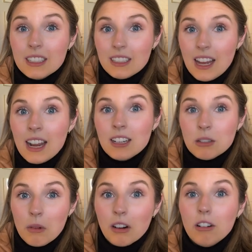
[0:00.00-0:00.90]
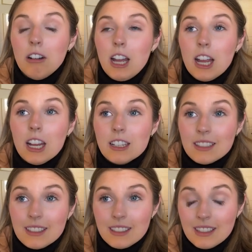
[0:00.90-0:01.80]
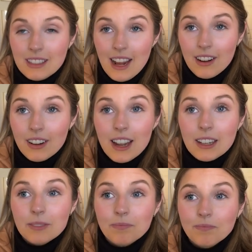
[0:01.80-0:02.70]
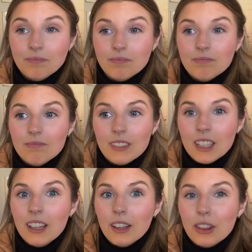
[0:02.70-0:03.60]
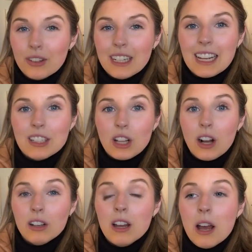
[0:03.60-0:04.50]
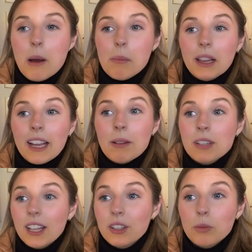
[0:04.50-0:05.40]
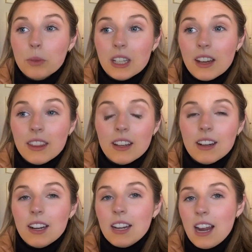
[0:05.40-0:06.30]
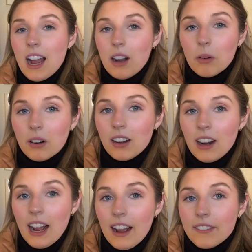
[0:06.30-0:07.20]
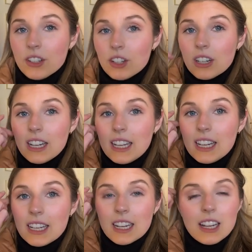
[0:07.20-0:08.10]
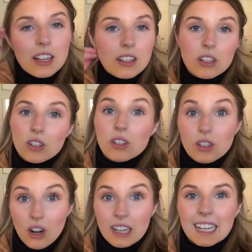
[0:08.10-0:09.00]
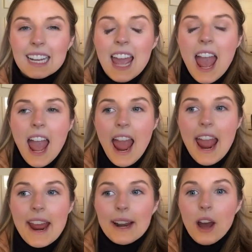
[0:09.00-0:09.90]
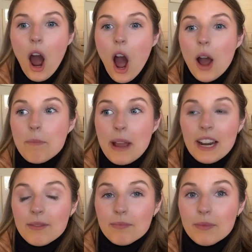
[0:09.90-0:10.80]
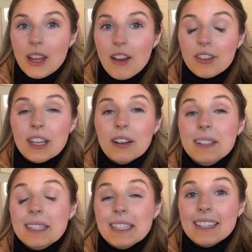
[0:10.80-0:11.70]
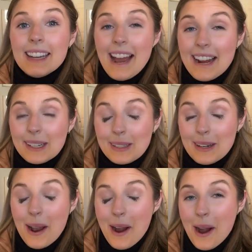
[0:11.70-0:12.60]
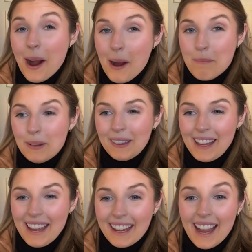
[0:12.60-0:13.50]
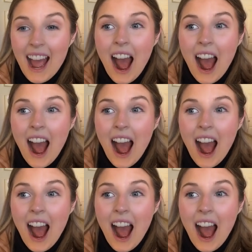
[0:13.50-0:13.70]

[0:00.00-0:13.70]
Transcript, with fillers: today, tomorrow, and Saturday, like three days long. But like I'm telling you, we got there an hour after it started and man, everything got snatched up. Like